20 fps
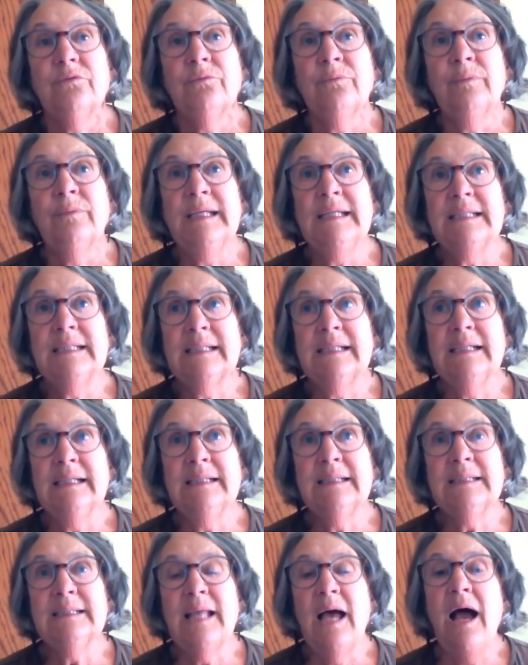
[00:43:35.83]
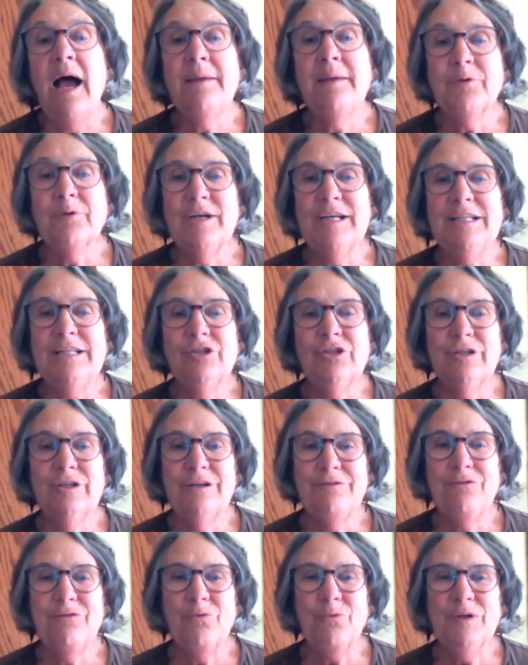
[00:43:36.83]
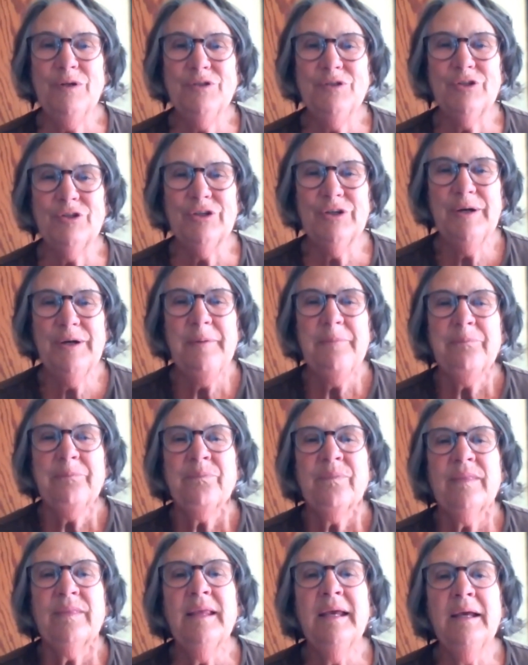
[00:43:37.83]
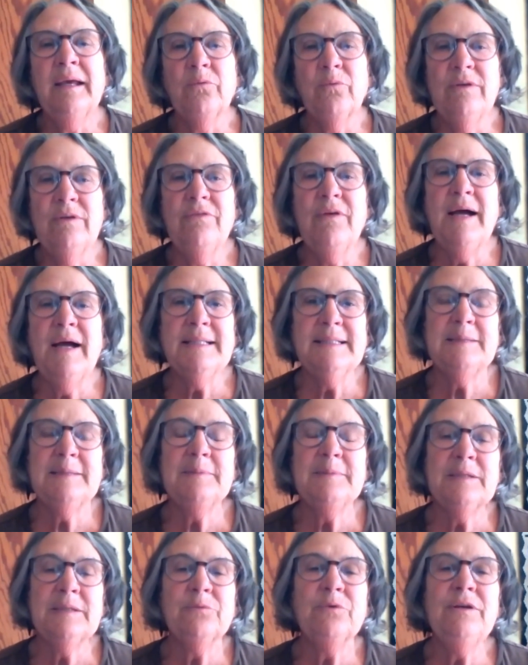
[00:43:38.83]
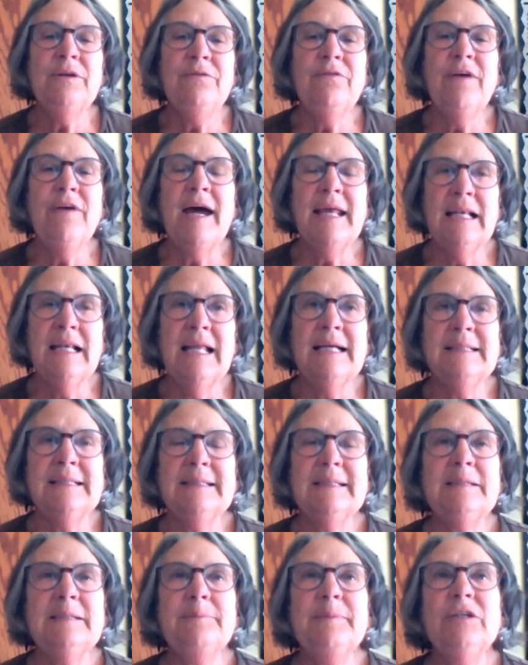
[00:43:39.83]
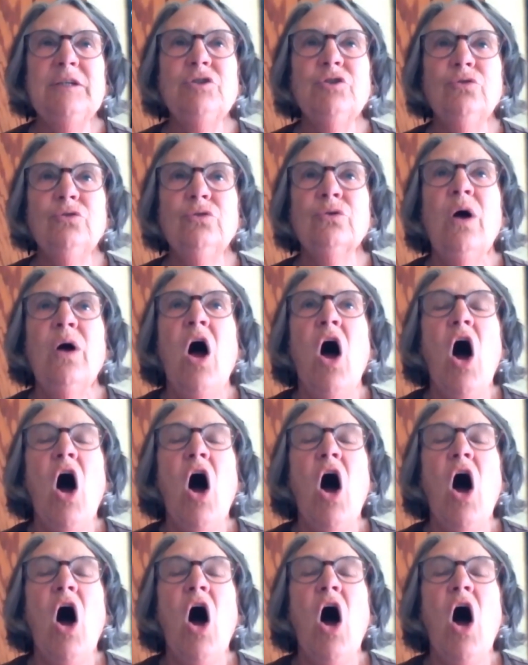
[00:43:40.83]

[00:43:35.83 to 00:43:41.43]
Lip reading: Lisa, is the hibernation of the winter that revitalizes me too.